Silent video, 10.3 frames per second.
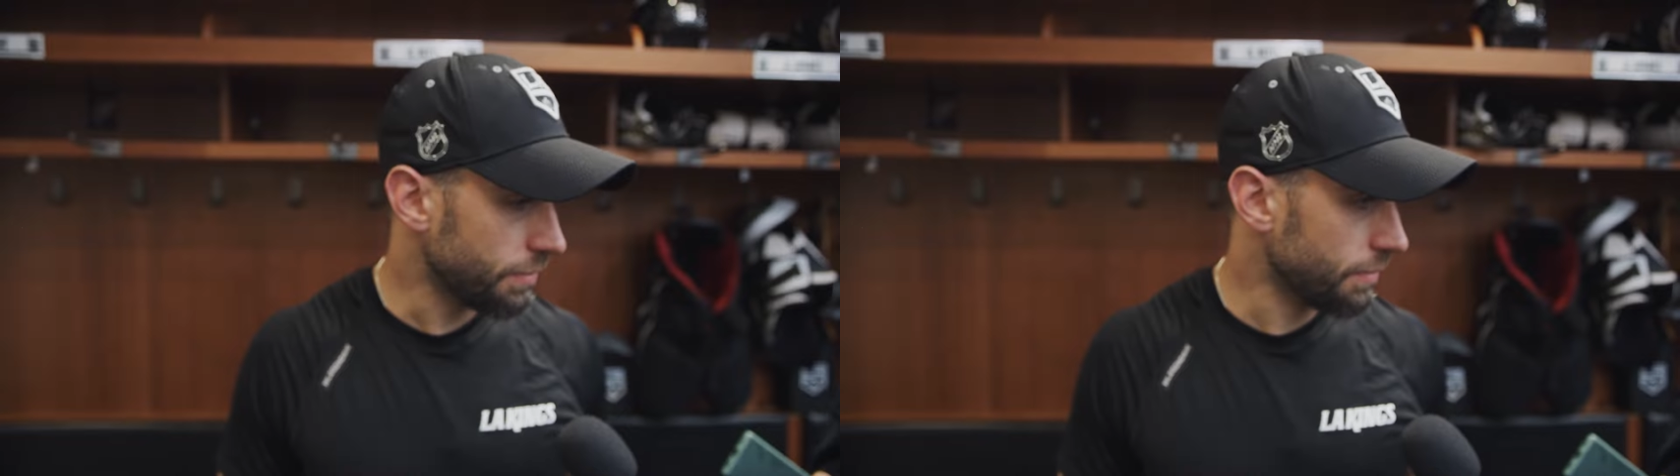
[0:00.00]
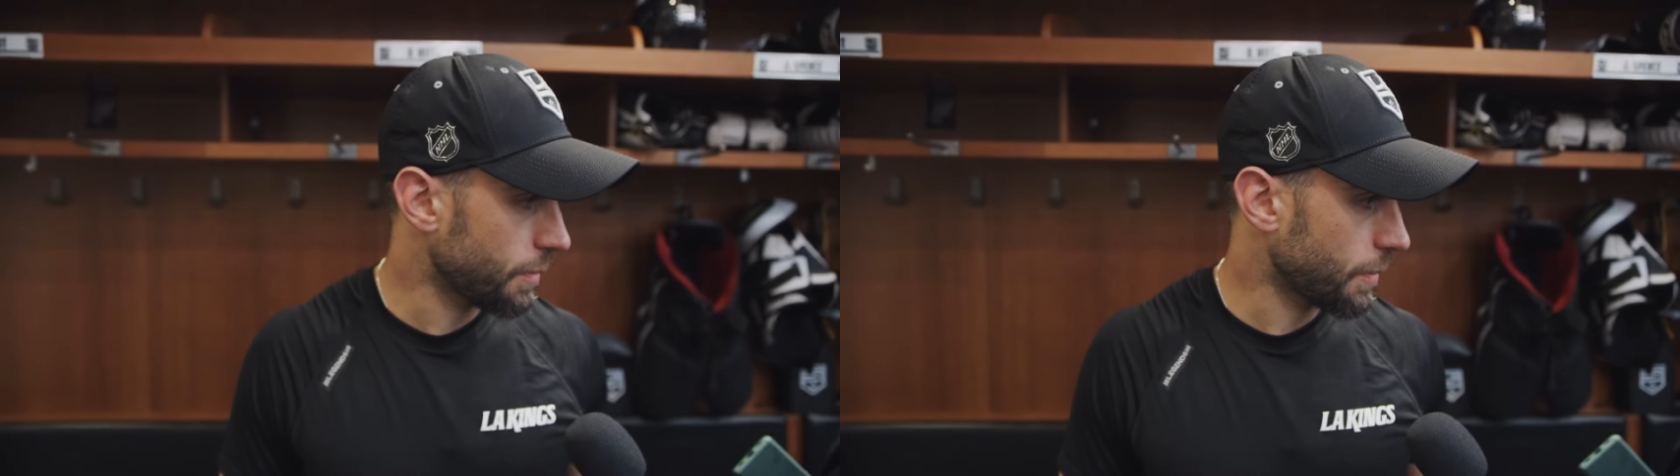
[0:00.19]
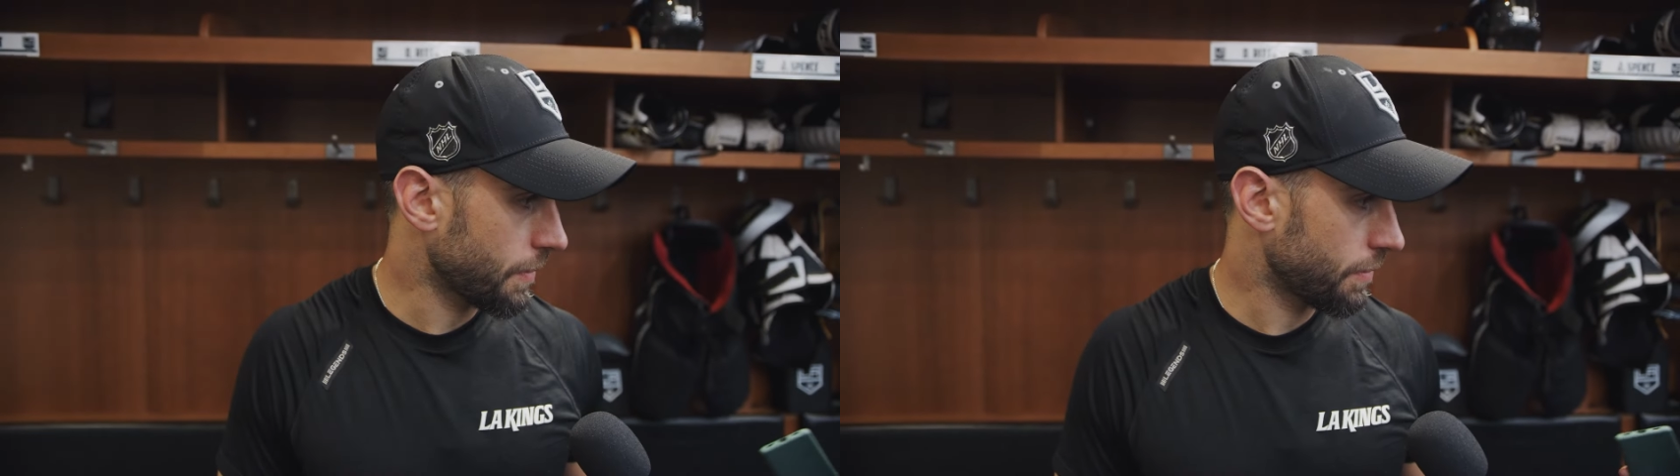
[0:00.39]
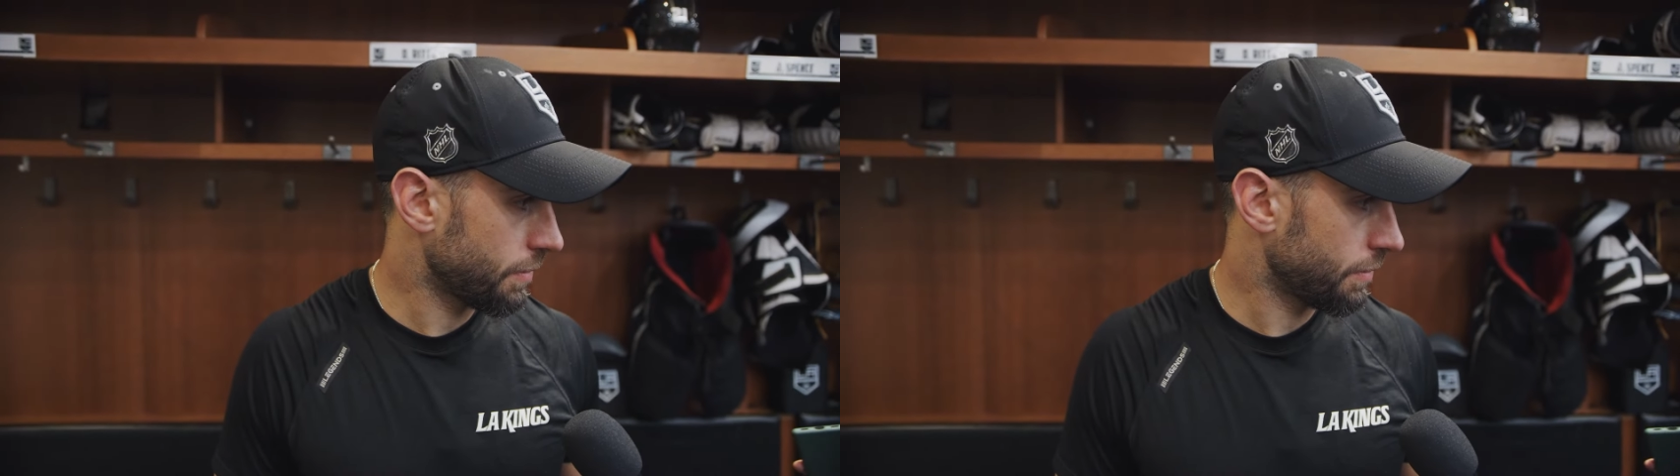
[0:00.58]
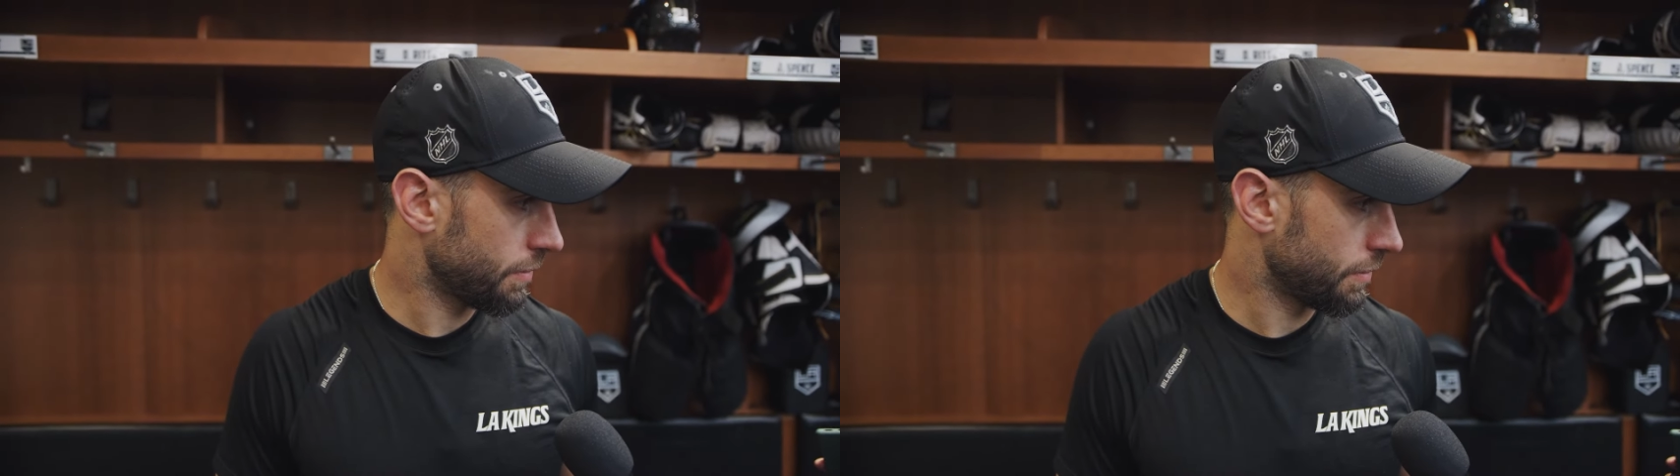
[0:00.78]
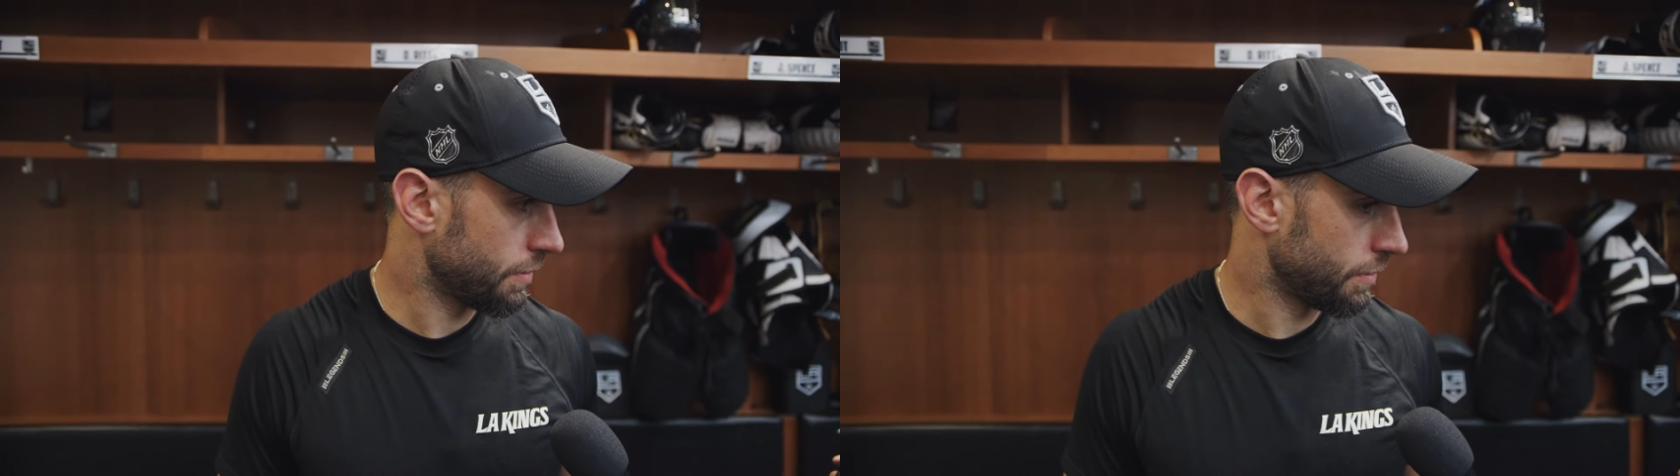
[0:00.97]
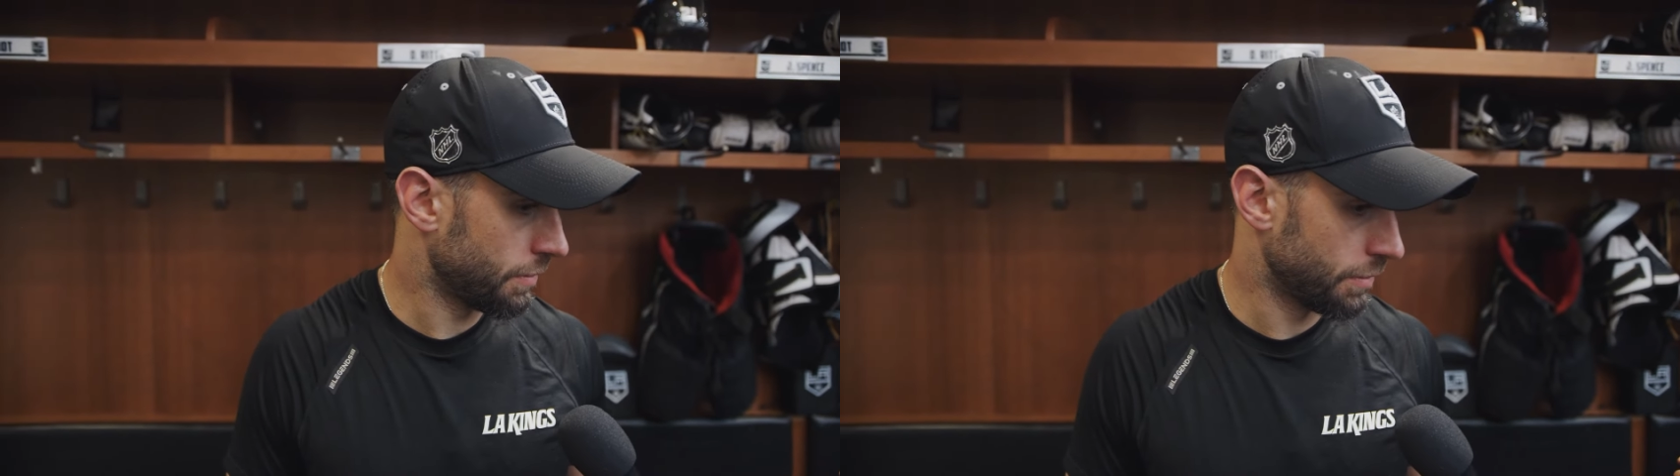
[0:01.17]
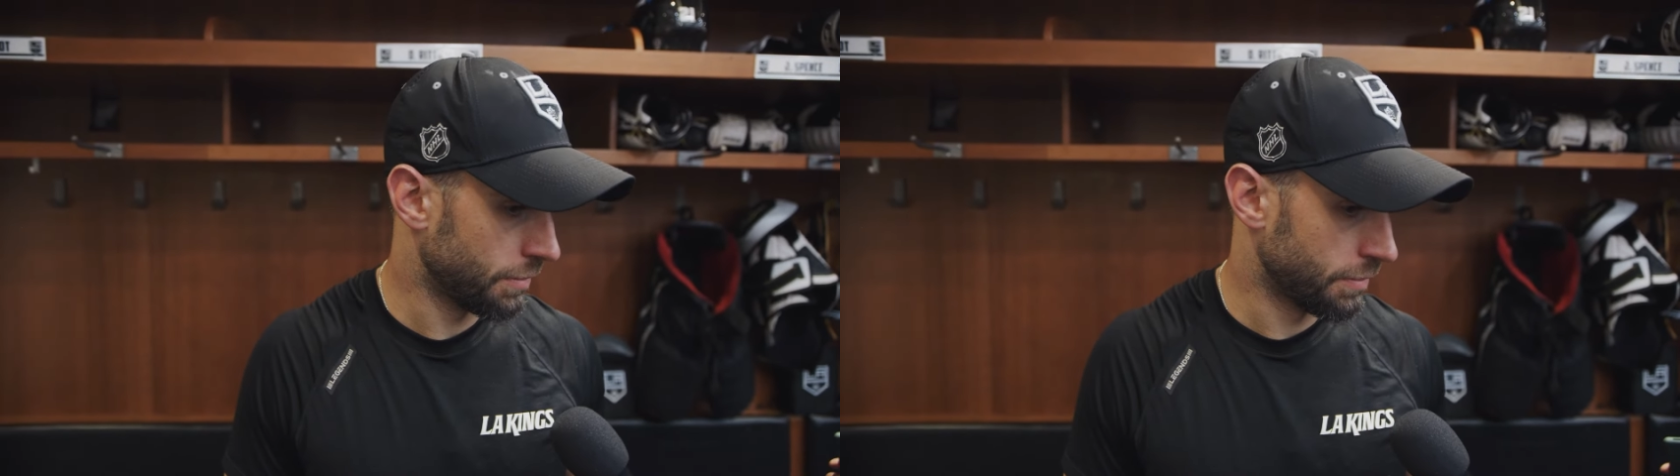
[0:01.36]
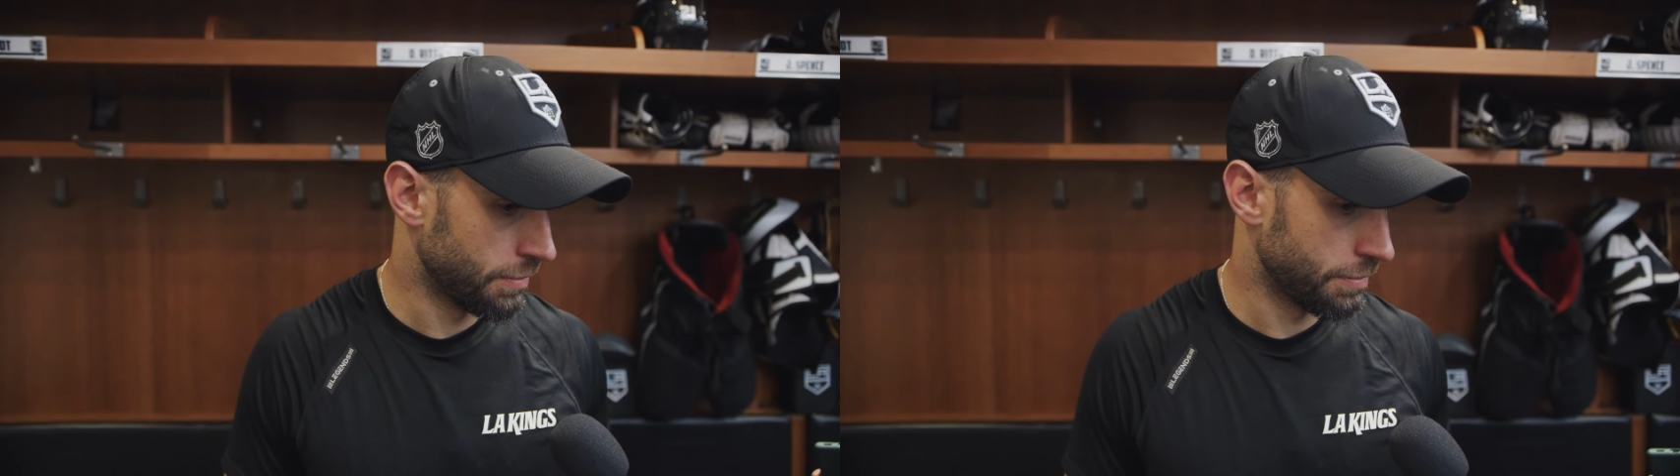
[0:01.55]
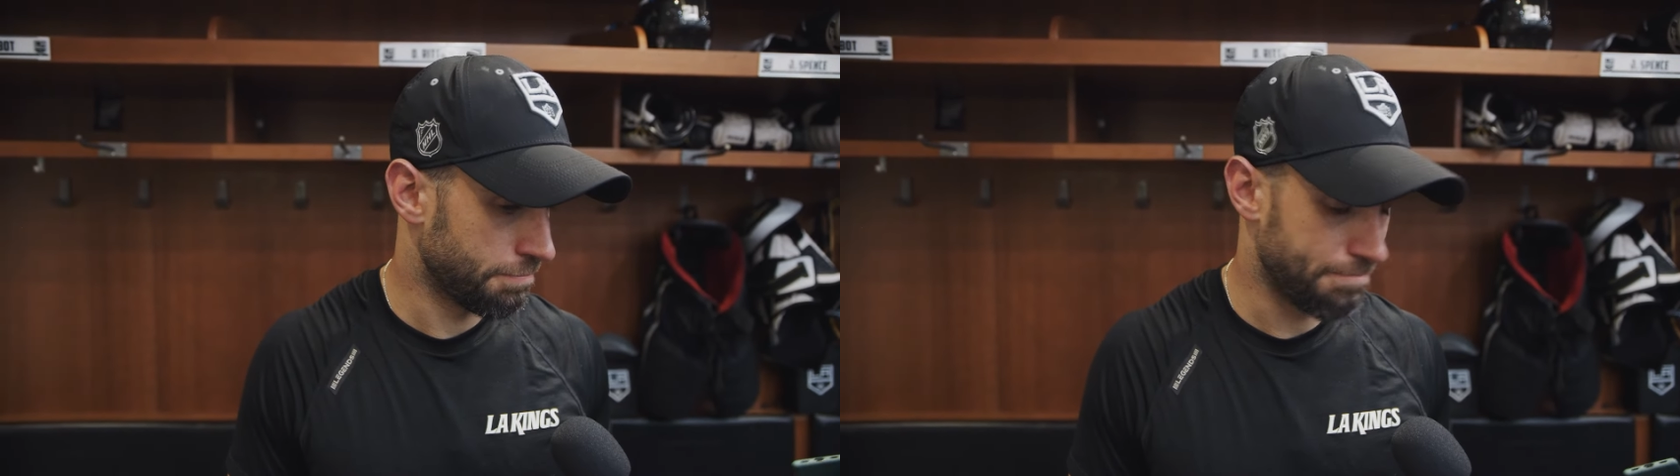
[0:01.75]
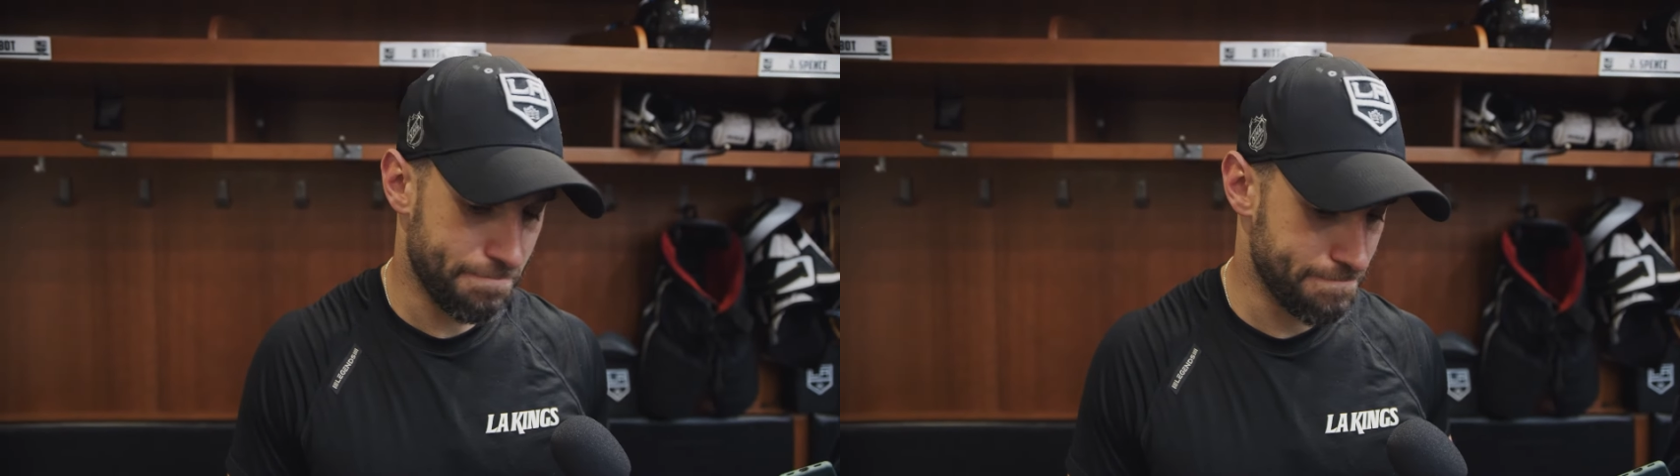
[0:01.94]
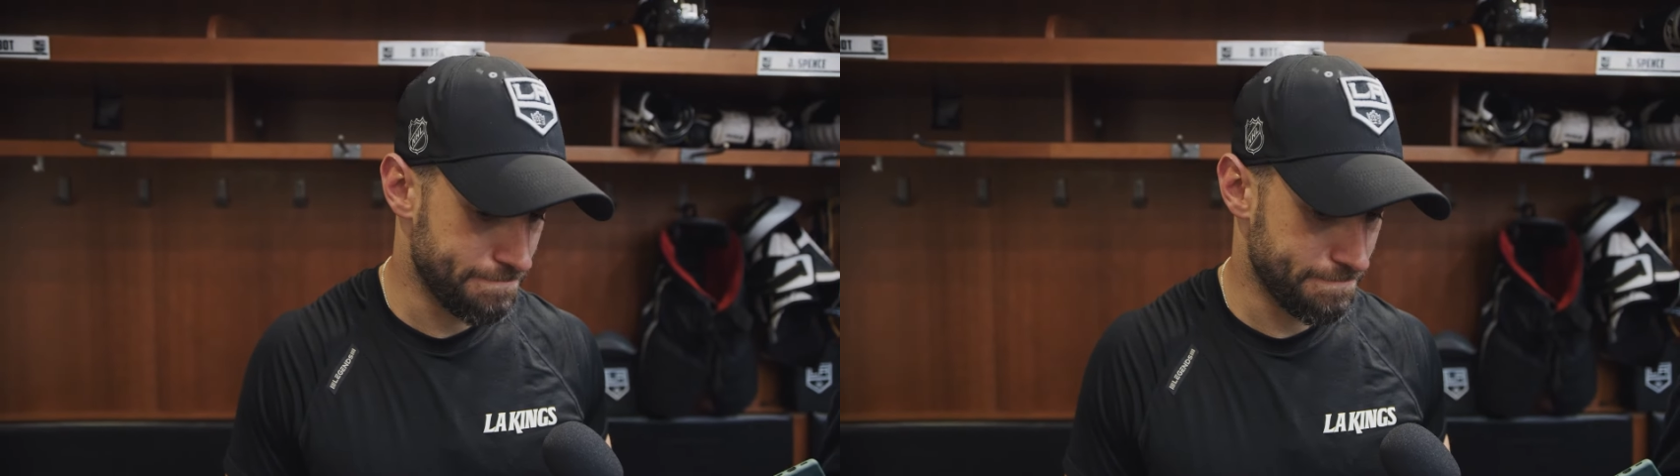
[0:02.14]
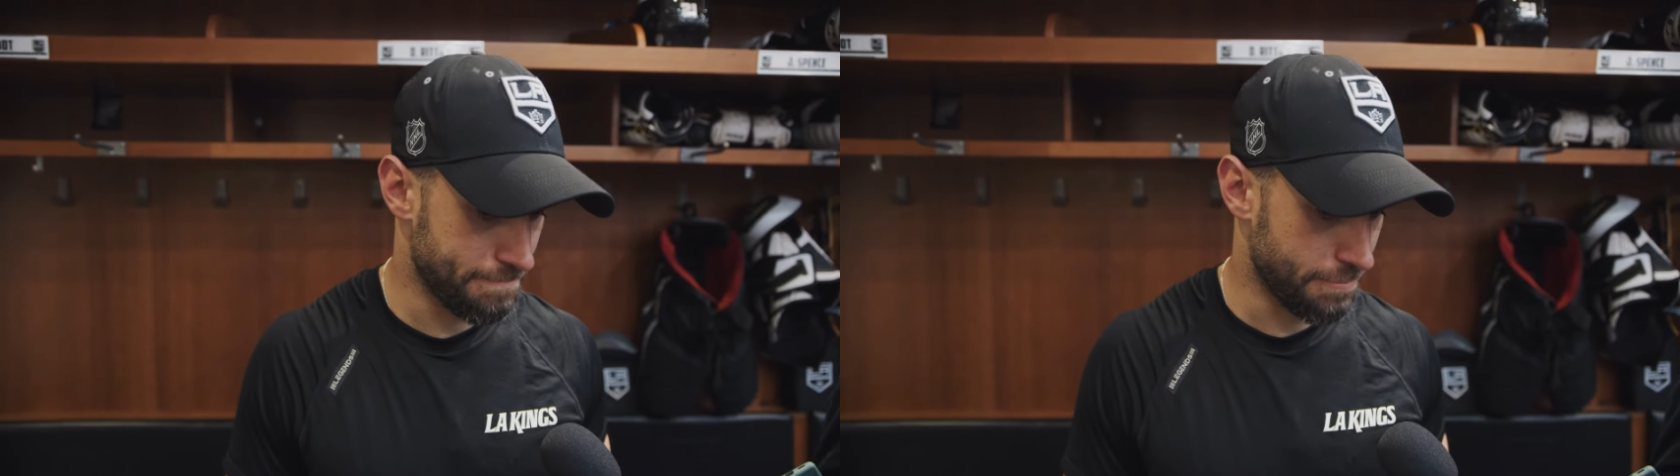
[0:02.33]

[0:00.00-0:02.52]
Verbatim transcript: Nothing changed after that. You guys played the same way.